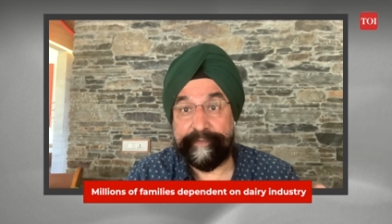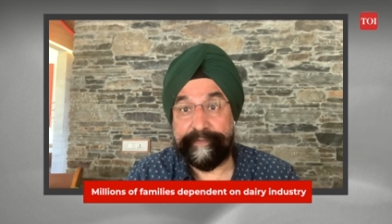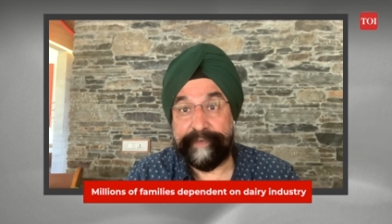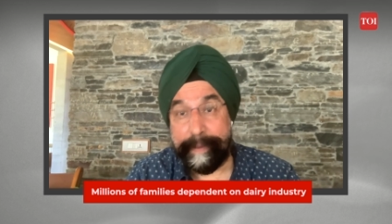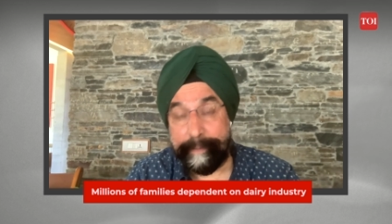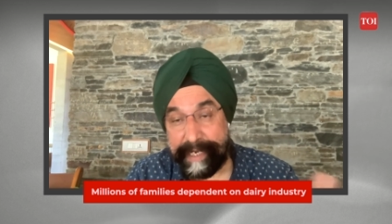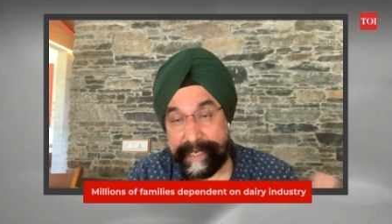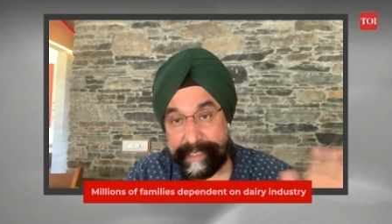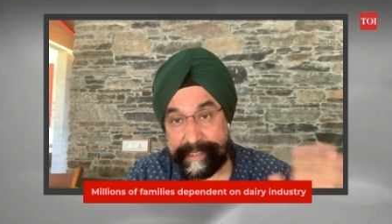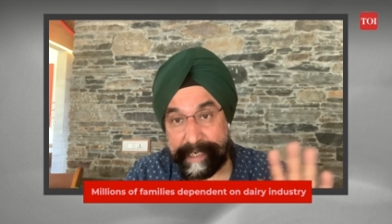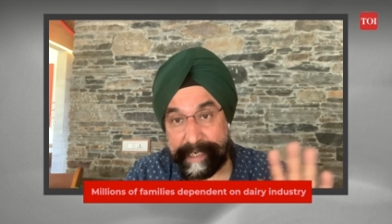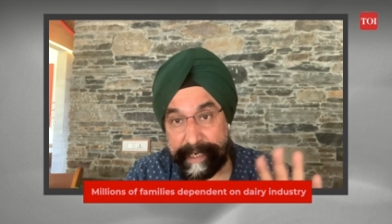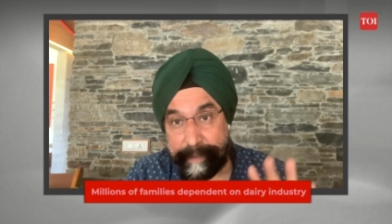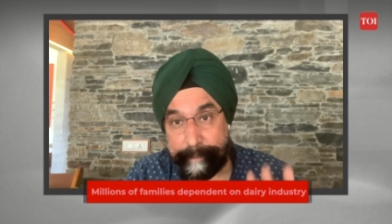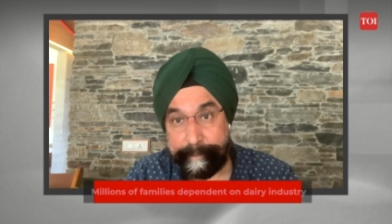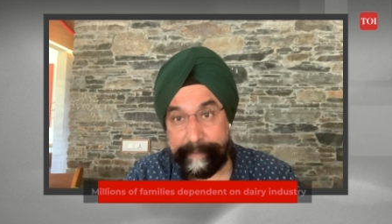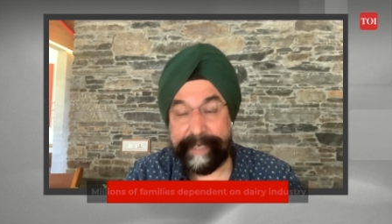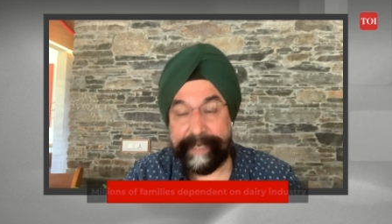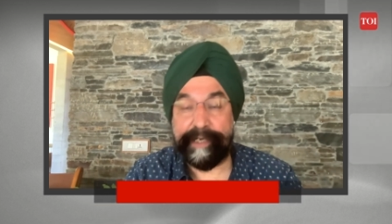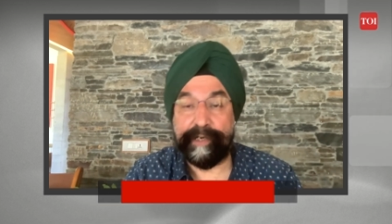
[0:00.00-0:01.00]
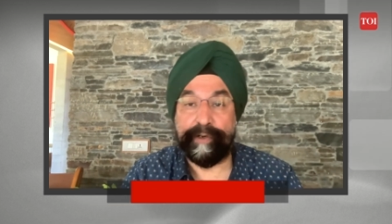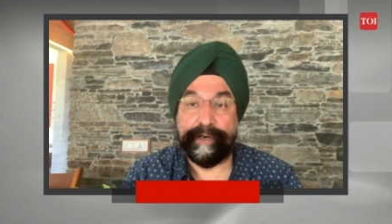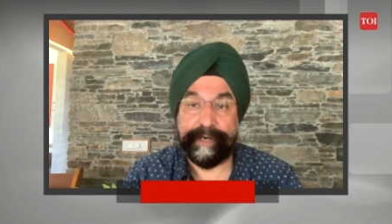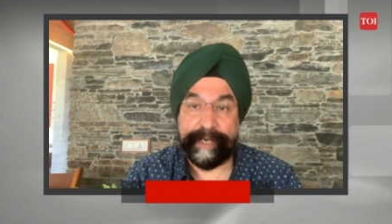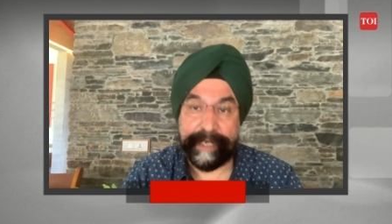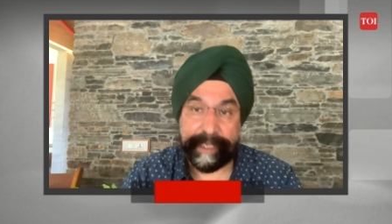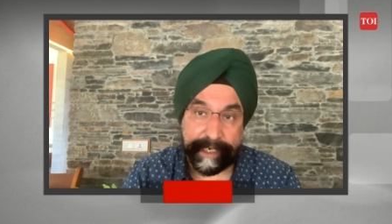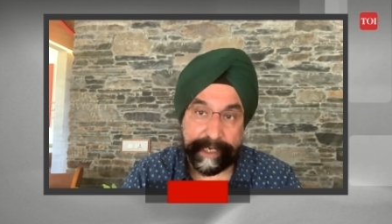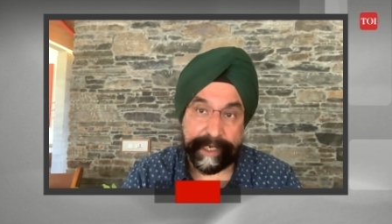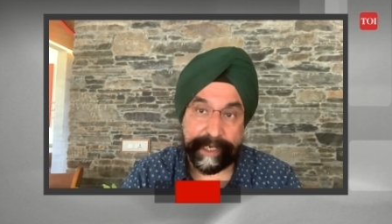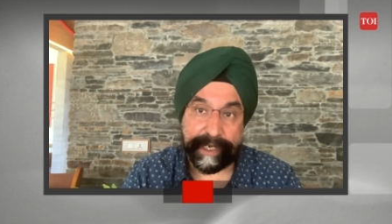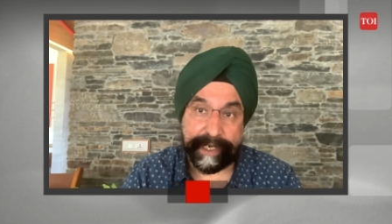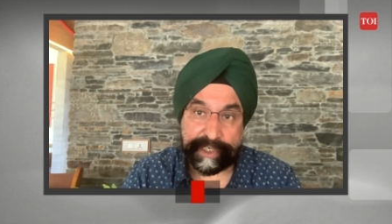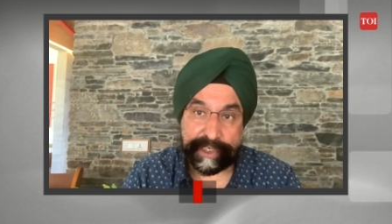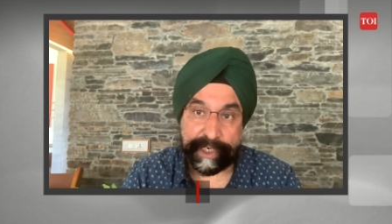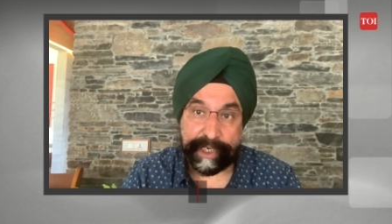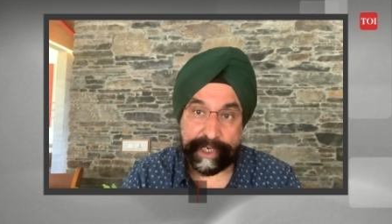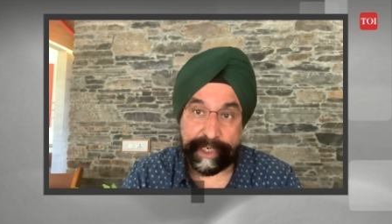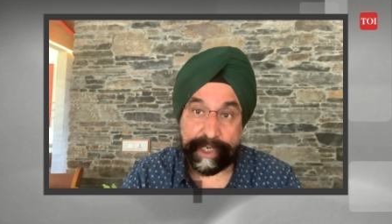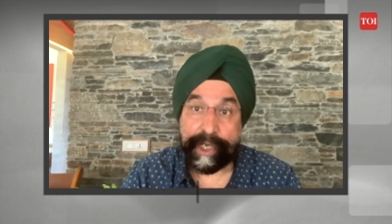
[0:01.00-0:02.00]
families are dependent on dairy
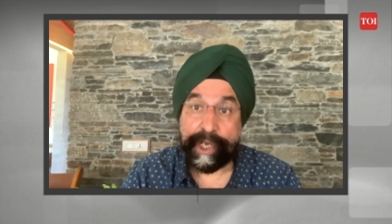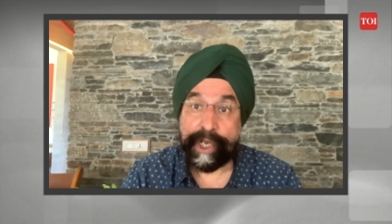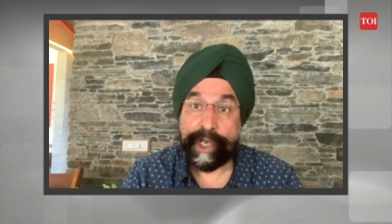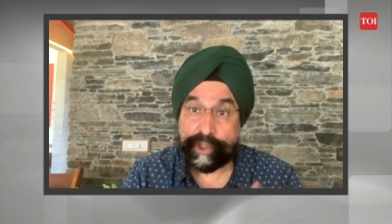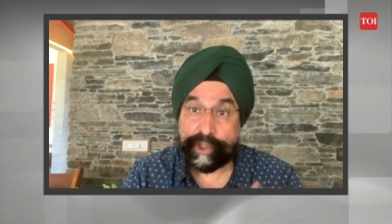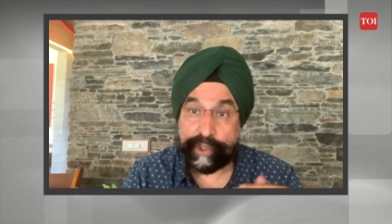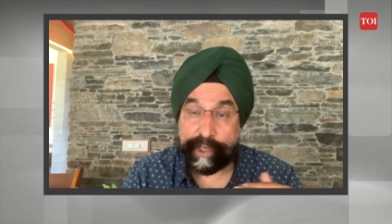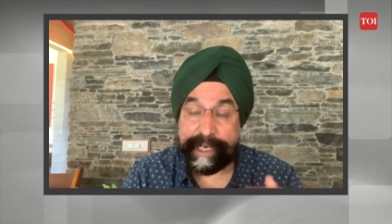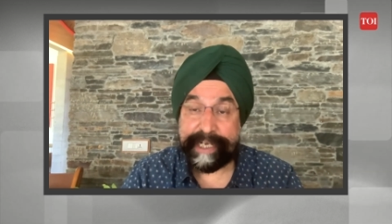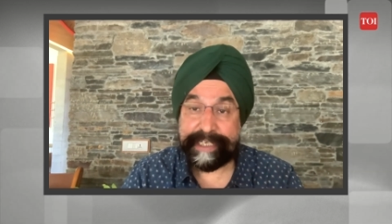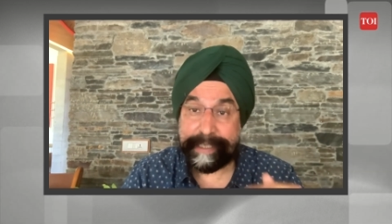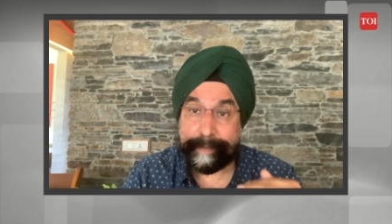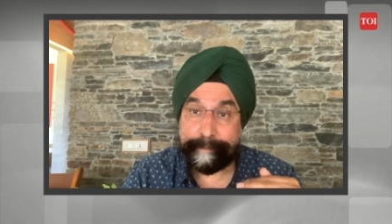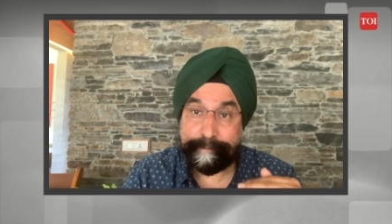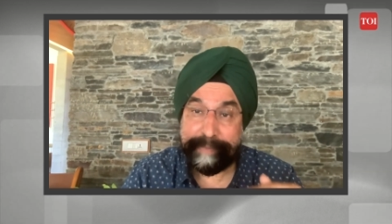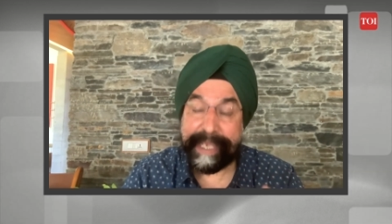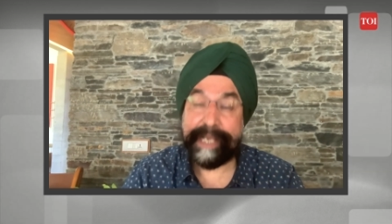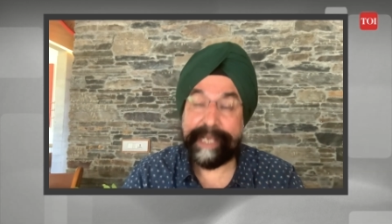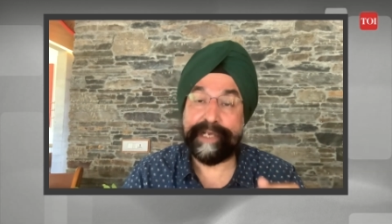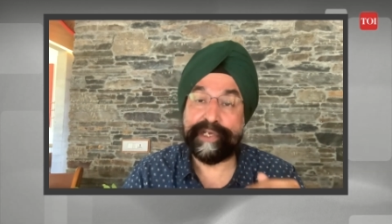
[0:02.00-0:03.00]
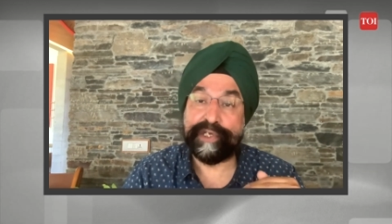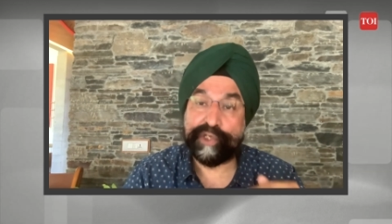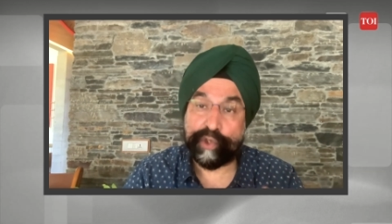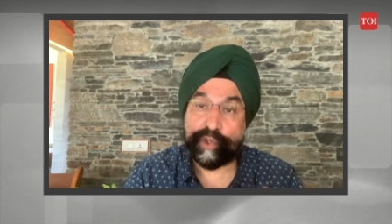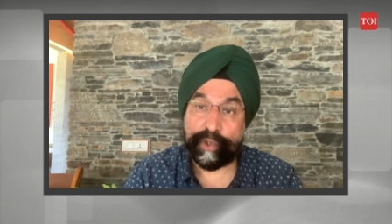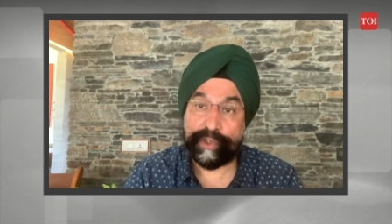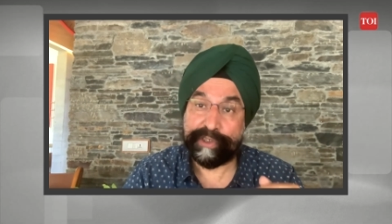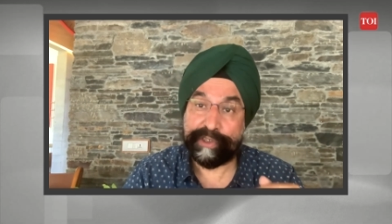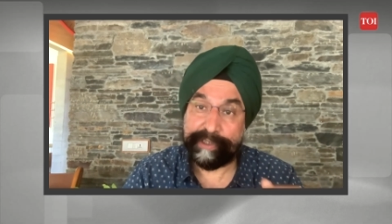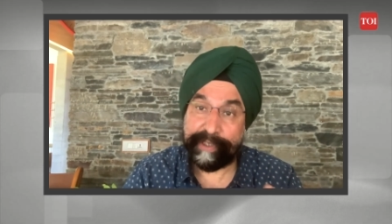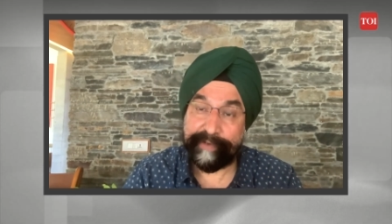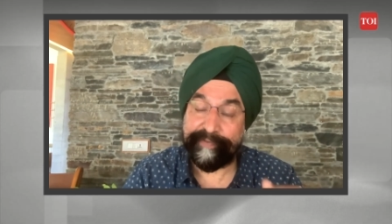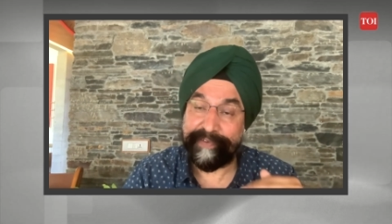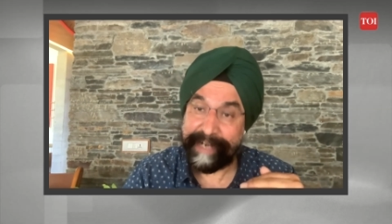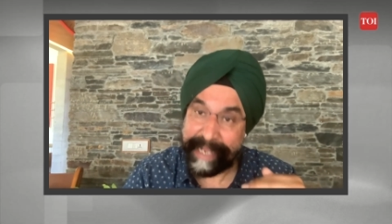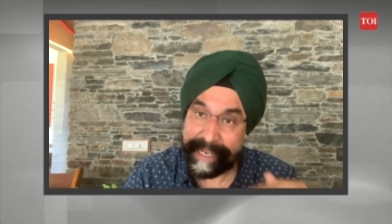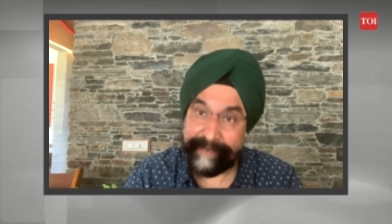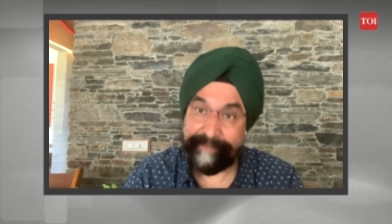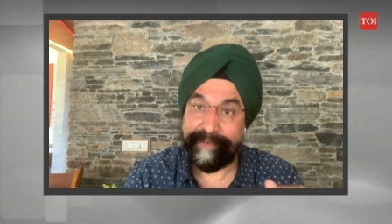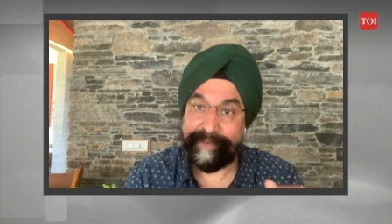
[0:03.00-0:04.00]
industry. So it's a big source of
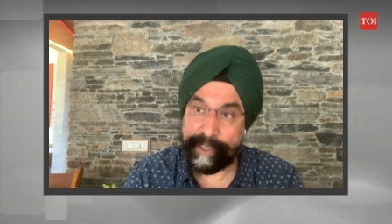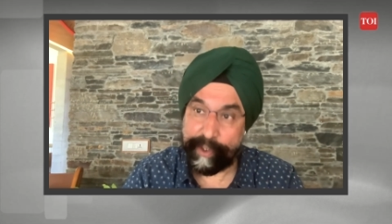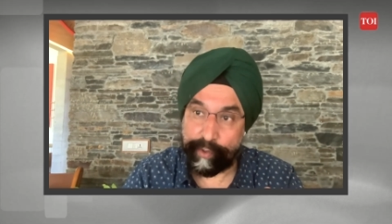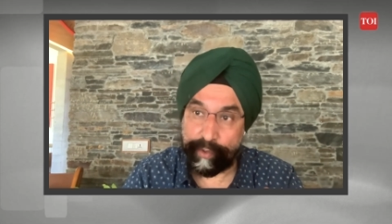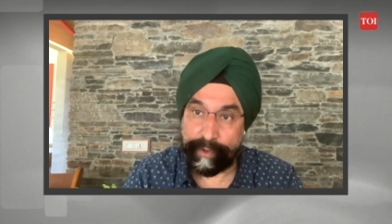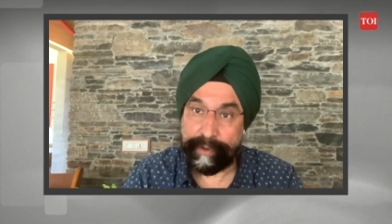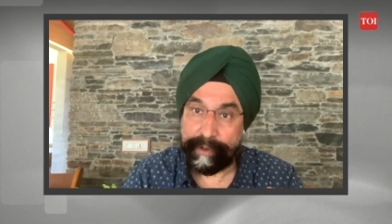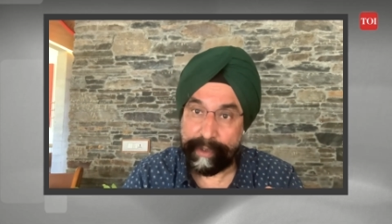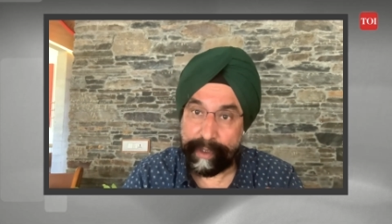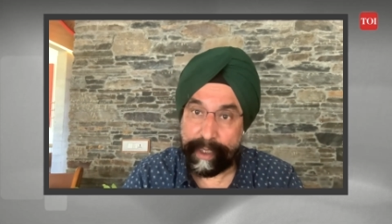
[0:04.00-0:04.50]
livelihood.